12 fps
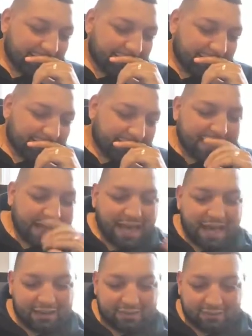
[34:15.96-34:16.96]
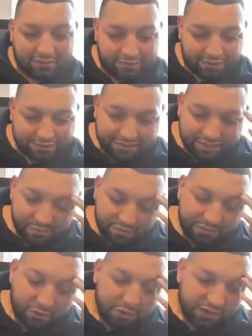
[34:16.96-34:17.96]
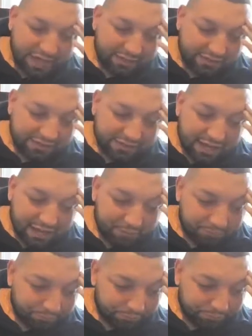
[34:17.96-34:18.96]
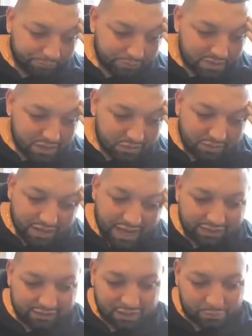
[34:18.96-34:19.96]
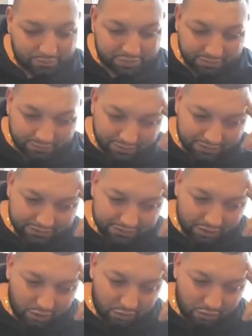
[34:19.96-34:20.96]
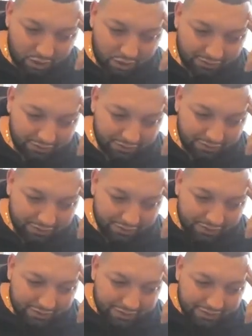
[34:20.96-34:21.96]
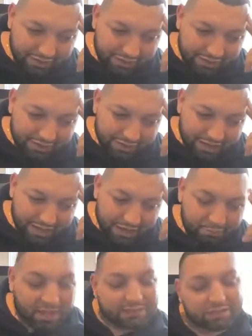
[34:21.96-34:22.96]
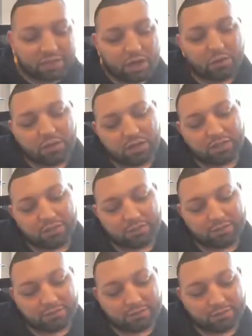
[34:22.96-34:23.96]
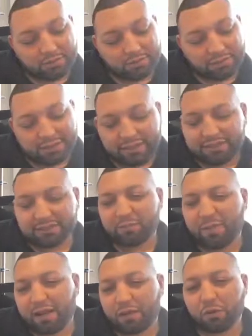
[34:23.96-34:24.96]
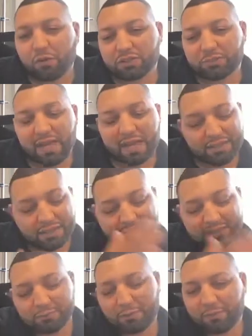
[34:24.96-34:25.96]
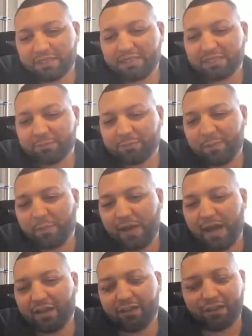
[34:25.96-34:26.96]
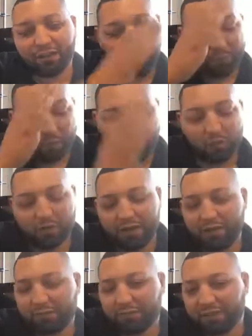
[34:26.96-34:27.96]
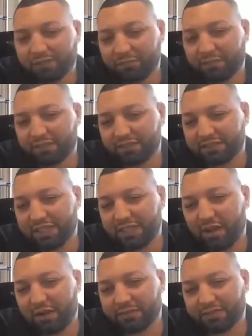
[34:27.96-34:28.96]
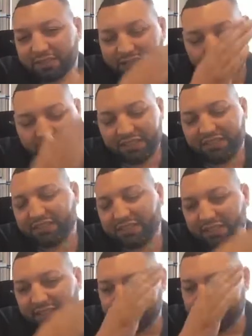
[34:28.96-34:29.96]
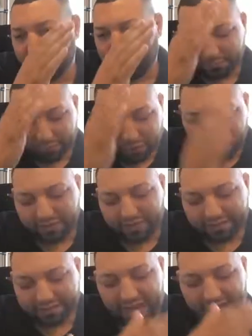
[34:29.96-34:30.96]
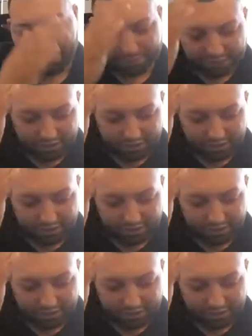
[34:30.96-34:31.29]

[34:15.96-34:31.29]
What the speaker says: think you had a team of 30 at the time. You had a couple different things going on. And I'm like, Dakota, this is my course, man. This is what I'm teaching people how to do. I'm going into these real estate offices. I'm teaching this. I'm doing these apps.